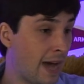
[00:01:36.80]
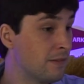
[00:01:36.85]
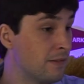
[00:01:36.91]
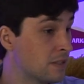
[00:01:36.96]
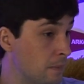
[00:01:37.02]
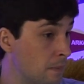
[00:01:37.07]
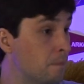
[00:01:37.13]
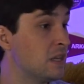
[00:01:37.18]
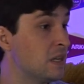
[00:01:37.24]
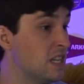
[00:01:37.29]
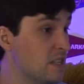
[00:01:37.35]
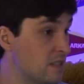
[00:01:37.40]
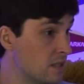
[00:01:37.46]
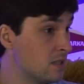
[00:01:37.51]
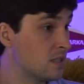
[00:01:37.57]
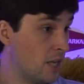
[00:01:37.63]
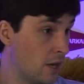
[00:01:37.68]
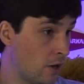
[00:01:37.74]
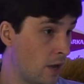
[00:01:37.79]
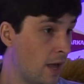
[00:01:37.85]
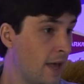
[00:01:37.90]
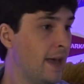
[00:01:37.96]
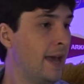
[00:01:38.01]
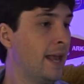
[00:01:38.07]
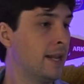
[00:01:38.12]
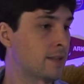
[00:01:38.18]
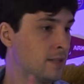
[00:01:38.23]
some pieces here
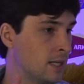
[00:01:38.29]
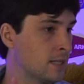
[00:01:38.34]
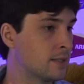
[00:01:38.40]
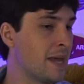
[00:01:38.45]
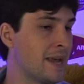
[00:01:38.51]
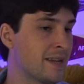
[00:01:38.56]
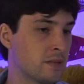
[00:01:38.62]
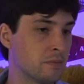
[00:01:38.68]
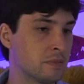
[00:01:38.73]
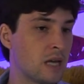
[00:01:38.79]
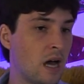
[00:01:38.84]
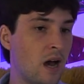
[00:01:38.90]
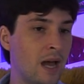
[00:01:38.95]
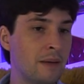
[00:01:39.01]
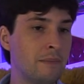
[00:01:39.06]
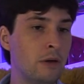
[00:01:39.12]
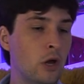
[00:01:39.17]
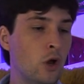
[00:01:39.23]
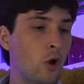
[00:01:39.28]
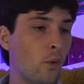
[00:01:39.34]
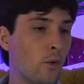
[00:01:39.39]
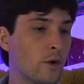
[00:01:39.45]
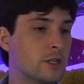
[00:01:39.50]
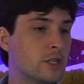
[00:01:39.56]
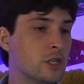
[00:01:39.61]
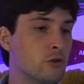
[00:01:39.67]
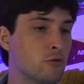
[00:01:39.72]
and it's going to take some time? Or
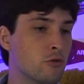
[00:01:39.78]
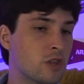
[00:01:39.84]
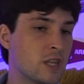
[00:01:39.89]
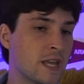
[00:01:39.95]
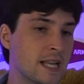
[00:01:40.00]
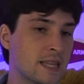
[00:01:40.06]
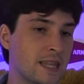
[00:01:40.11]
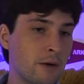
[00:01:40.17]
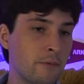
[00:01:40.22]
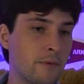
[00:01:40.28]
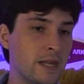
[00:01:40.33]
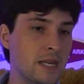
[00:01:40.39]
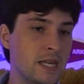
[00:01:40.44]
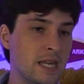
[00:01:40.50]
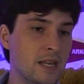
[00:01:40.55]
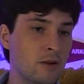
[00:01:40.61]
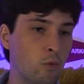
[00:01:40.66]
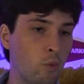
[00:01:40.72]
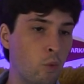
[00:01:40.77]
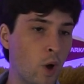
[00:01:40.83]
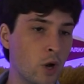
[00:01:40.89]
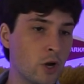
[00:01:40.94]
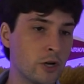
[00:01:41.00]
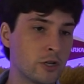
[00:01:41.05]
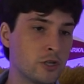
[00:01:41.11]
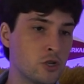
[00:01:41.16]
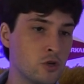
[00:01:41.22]
do you think that we need one
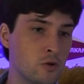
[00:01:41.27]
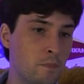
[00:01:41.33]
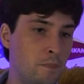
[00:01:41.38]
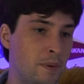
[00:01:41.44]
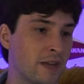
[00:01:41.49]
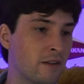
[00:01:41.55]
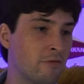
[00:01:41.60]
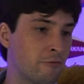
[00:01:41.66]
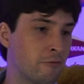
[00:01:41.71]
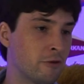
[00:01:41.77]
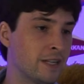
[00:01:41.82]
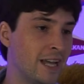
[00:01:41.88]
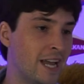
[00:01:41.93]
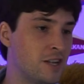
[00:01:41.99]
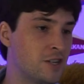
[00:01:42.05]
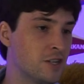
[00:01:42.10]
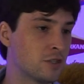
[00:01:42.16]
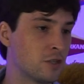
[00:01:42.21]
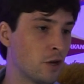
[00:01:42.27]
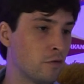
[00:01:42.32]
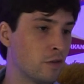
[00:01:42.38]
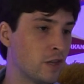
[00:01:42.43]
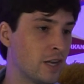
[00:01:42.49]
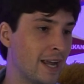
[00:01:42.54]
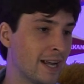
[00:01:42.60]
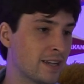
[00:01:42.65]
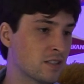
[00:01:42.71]
or two big free agents over
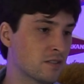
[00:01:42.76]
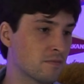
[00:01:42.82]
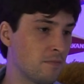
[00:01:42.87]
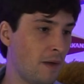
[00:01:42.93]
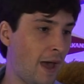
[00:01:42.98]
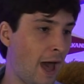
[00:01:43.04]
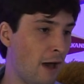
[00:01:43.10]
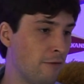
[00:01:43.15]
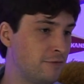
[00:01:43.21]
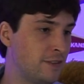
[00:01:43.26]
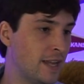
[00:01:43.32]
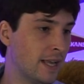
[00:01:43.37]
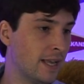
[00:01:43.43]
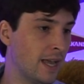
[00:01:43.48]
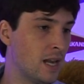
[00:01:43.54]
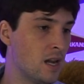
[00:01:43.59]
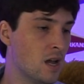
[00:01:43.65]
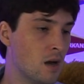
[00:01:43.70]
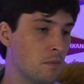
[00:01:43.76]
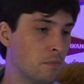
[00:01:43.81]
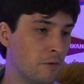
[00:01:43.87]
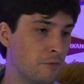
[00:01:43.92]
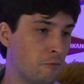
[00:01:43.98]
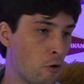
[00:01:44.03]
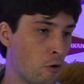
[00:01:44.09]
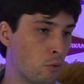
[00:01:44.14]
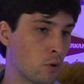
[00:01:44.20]
the next half decade
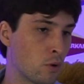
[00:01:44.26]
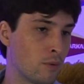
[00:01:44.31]
before we're